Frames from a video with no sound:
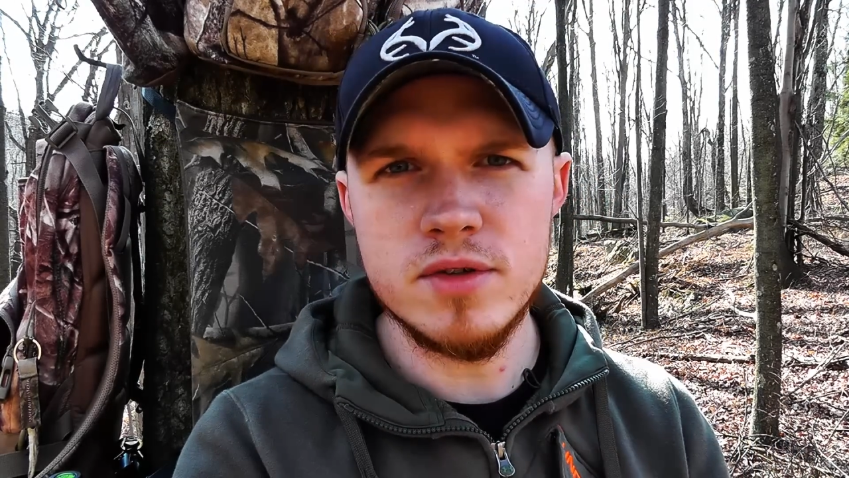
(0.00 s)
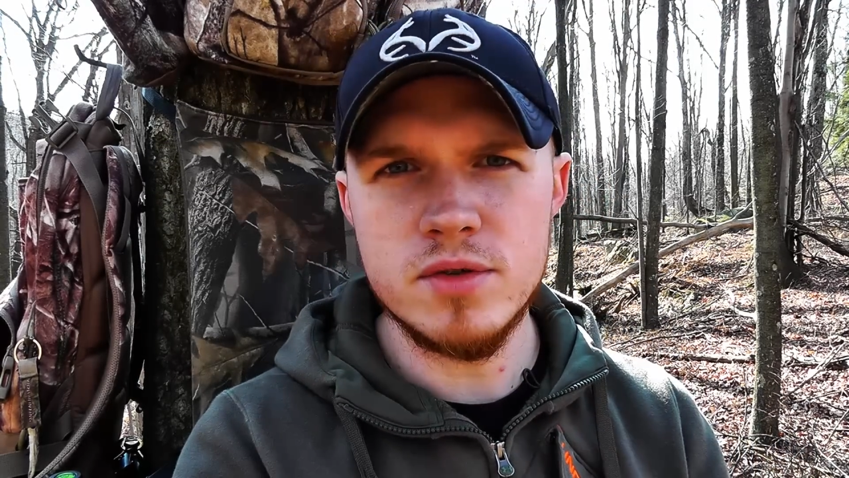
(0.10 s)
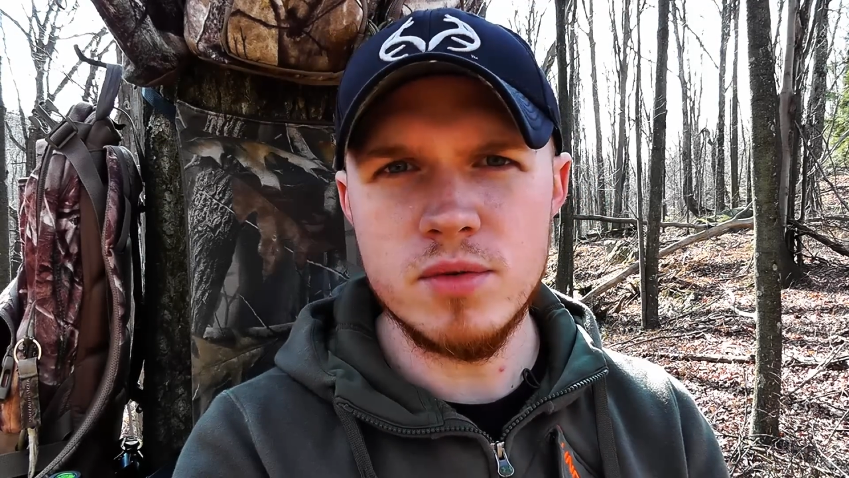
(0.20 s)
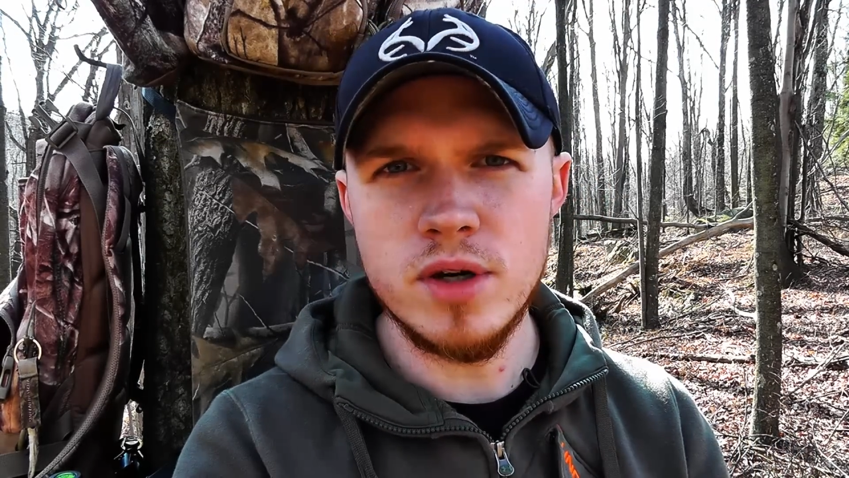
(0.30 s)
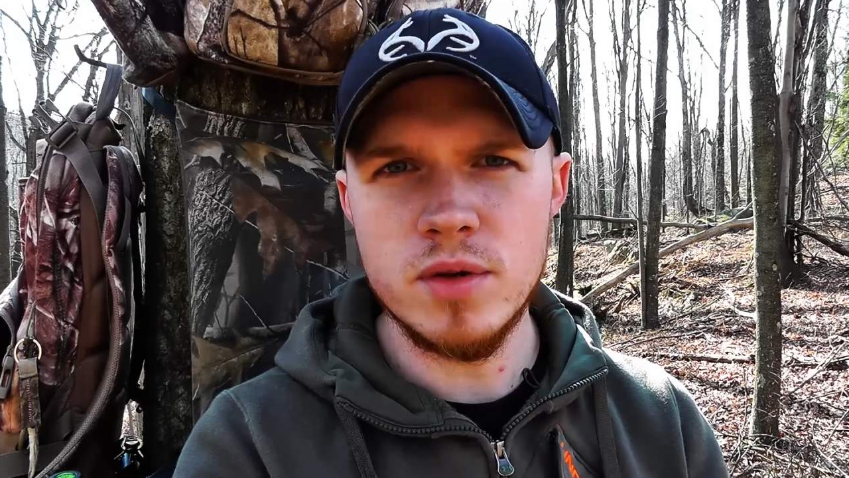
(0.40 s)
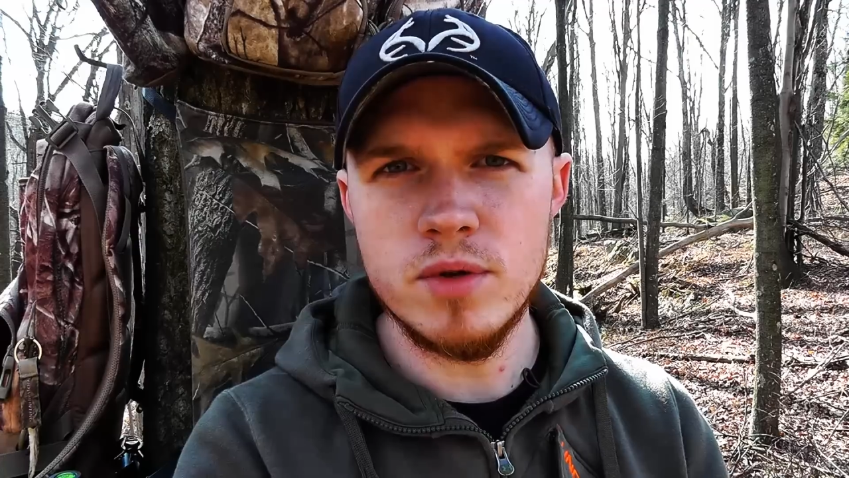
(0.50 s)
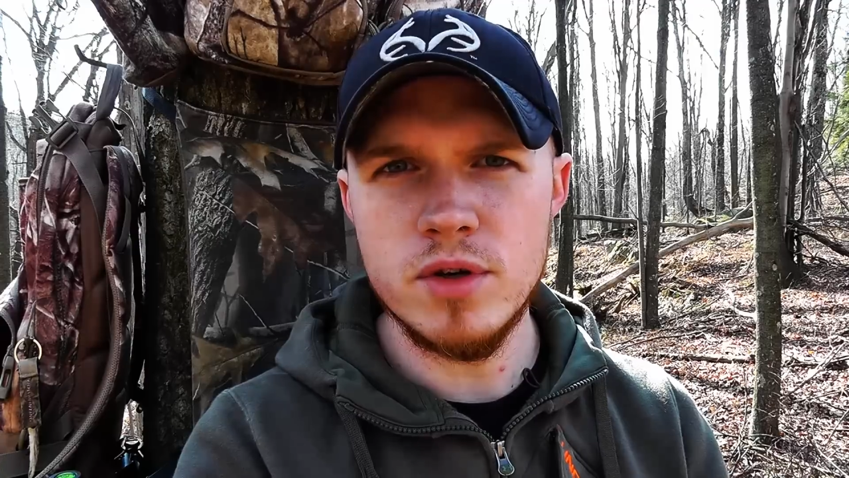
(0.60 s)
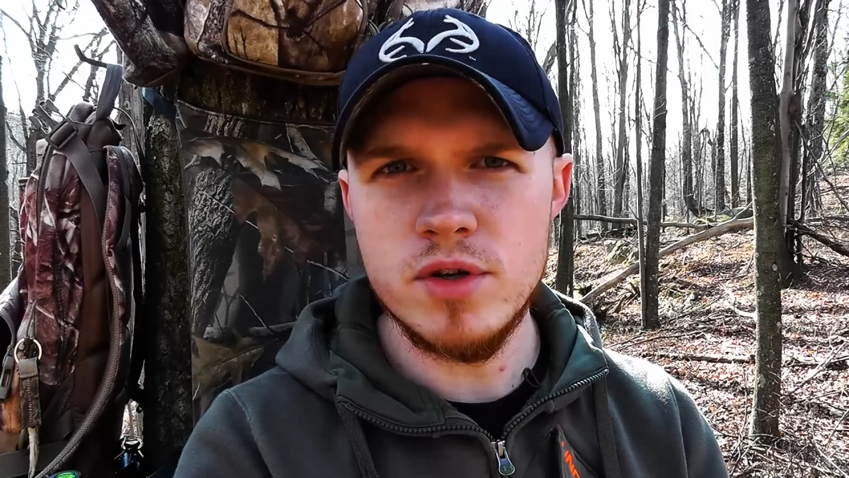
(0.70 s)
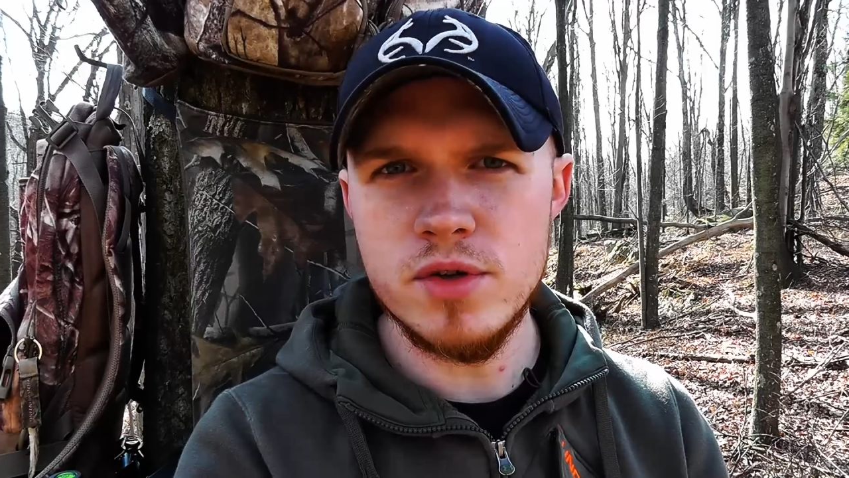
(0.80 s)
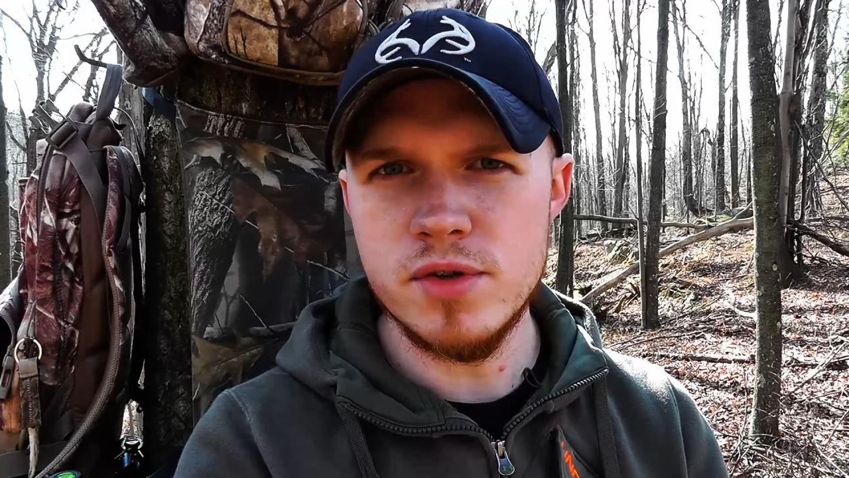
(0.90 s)
this week and
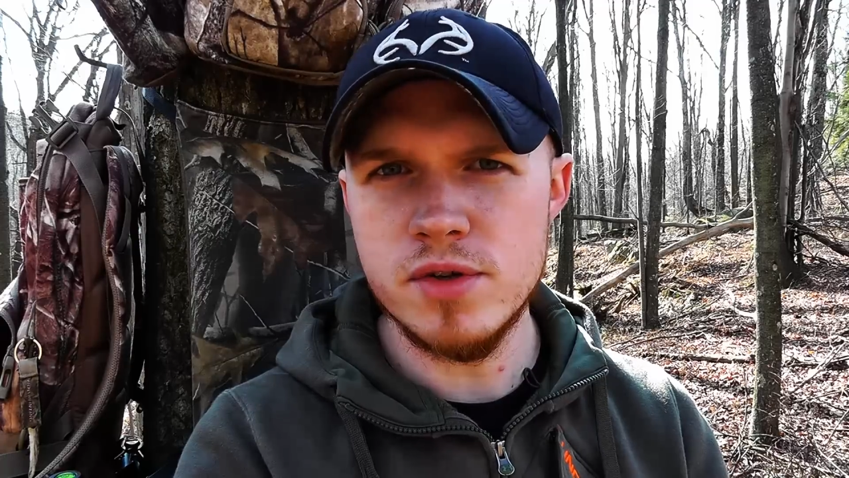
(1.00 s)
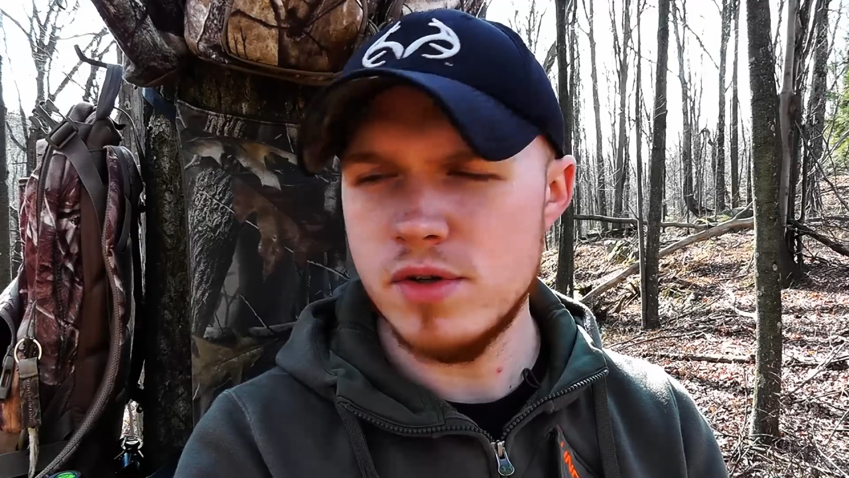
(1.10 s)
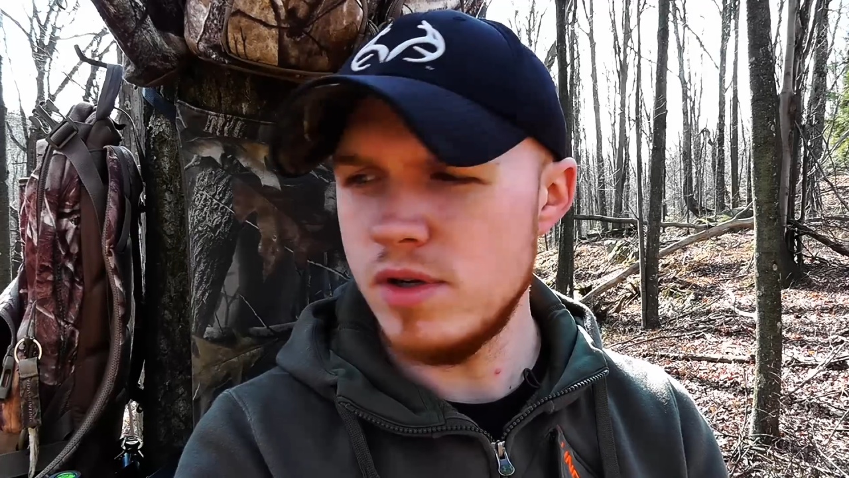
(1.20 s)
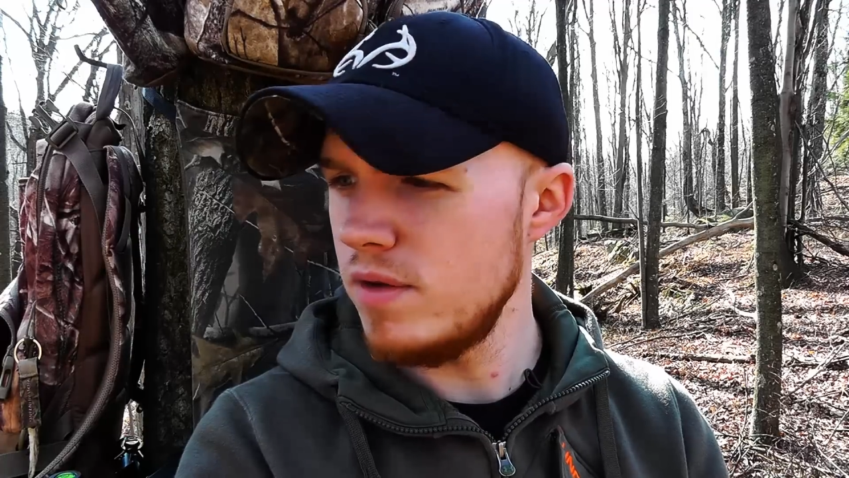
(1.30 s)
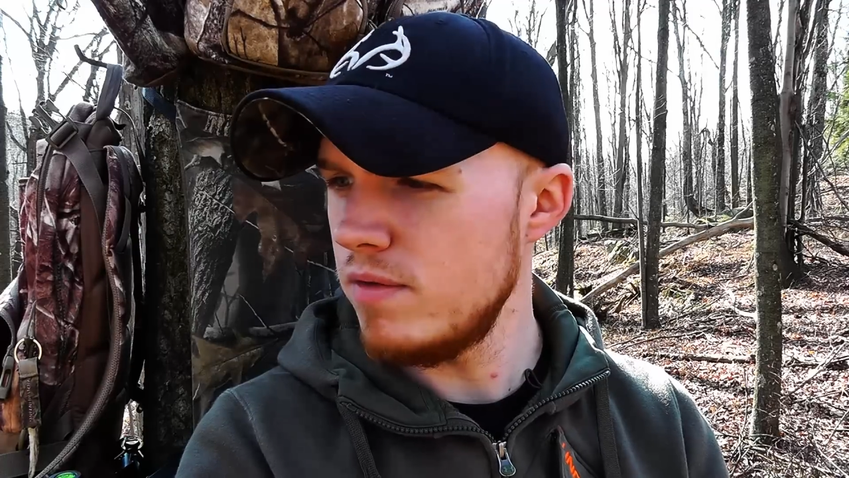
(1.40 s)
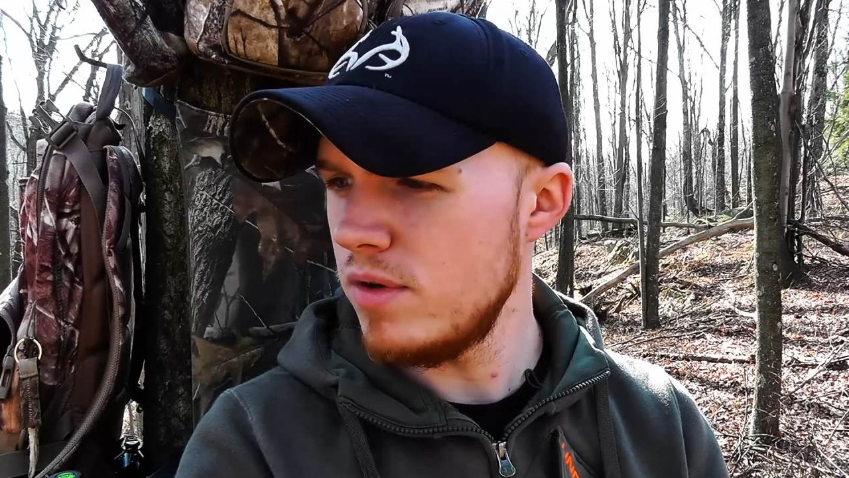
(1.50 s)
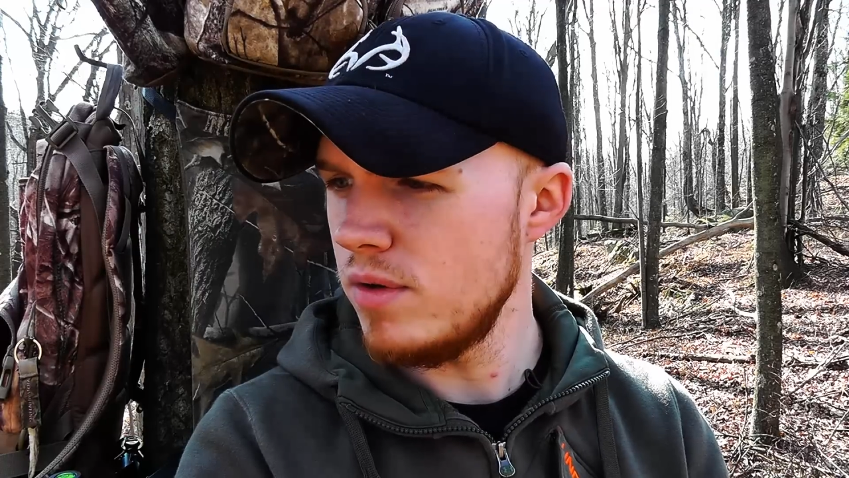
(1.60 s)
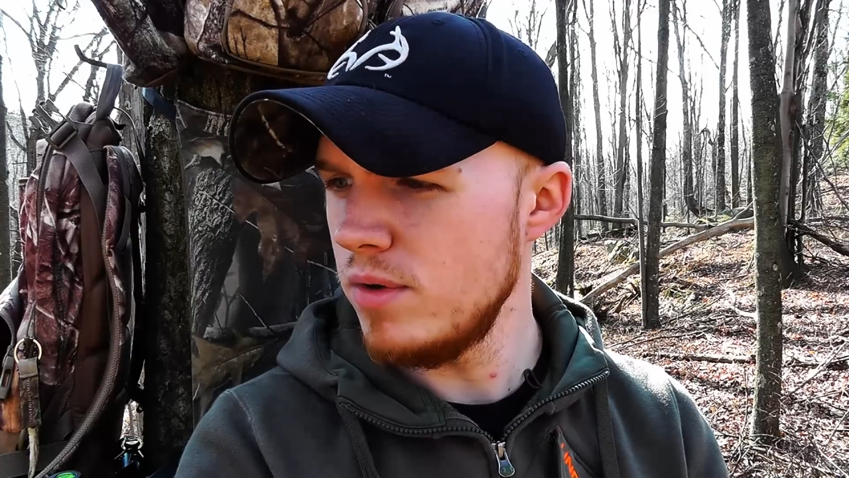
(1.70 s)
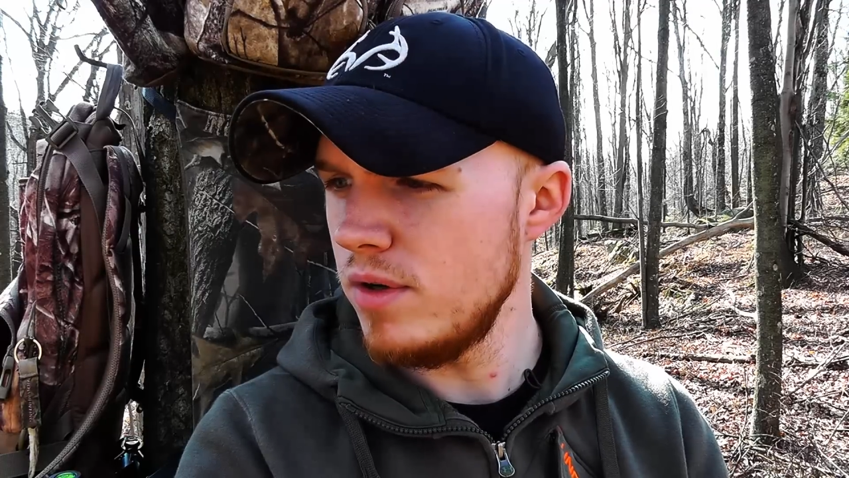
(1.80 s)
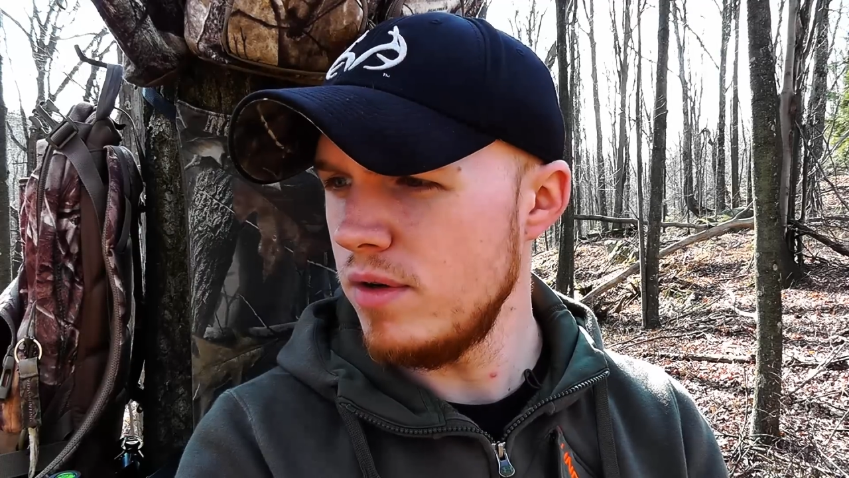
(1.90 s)
wanted to use this stuff, so I
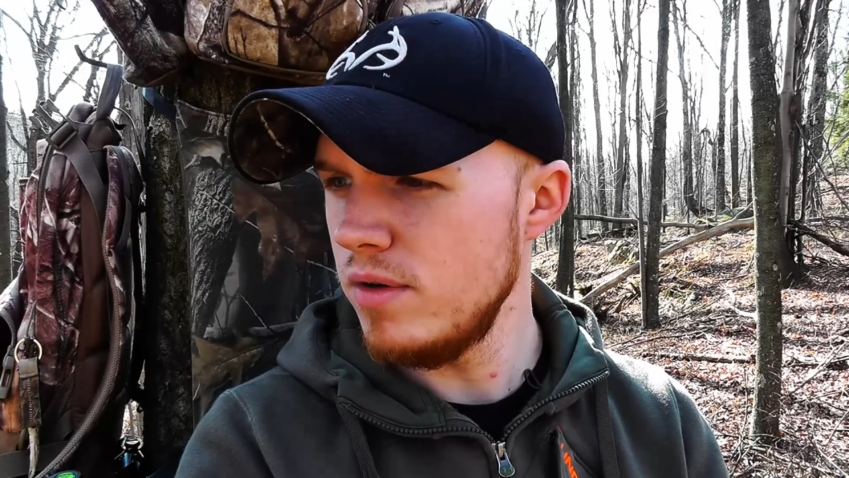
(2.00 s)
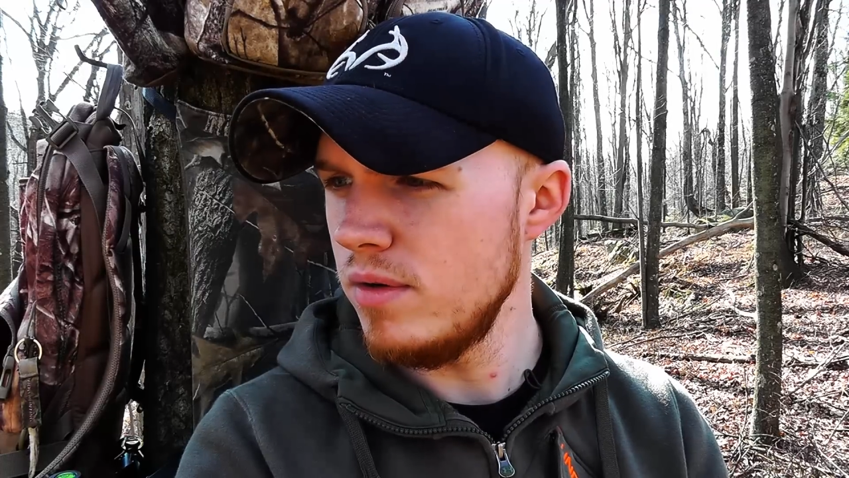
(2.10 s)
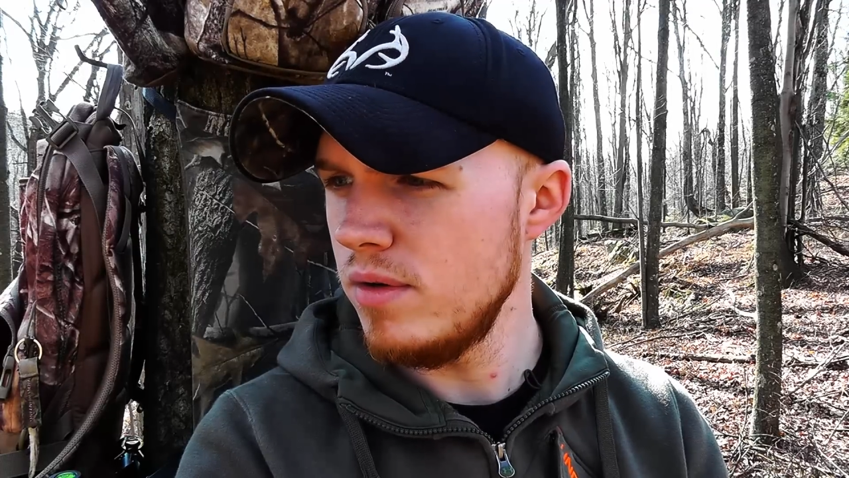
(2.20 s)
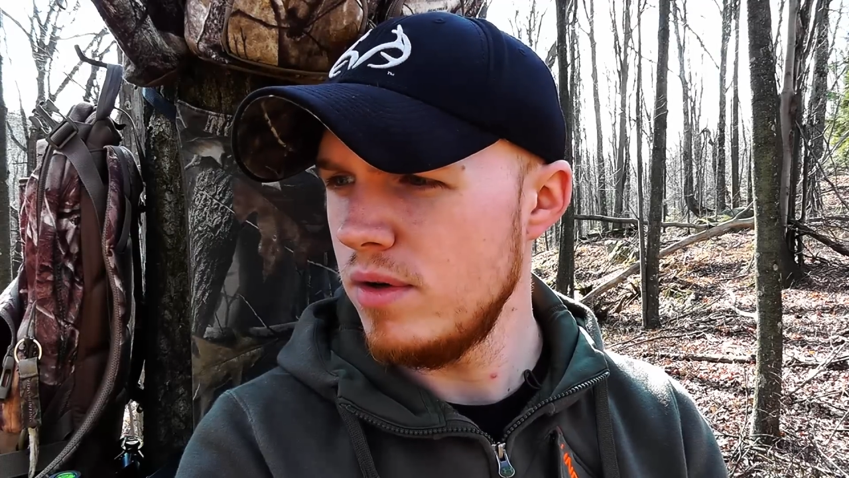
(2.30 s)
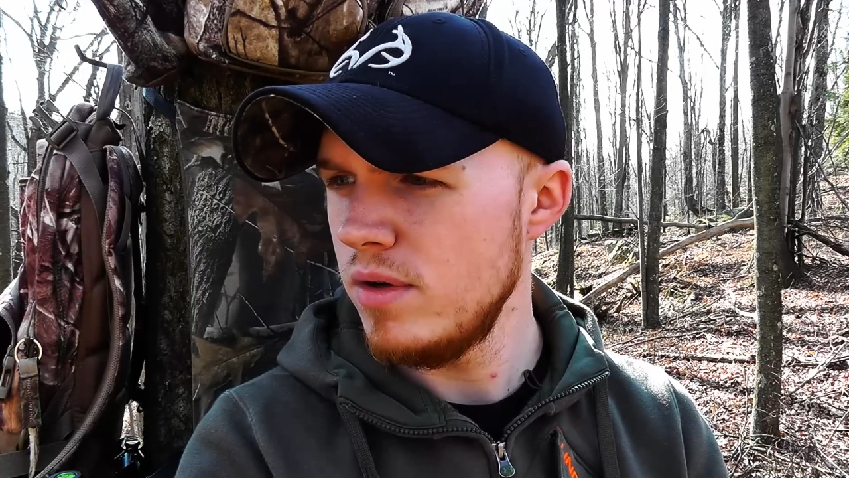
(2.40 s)
wanted to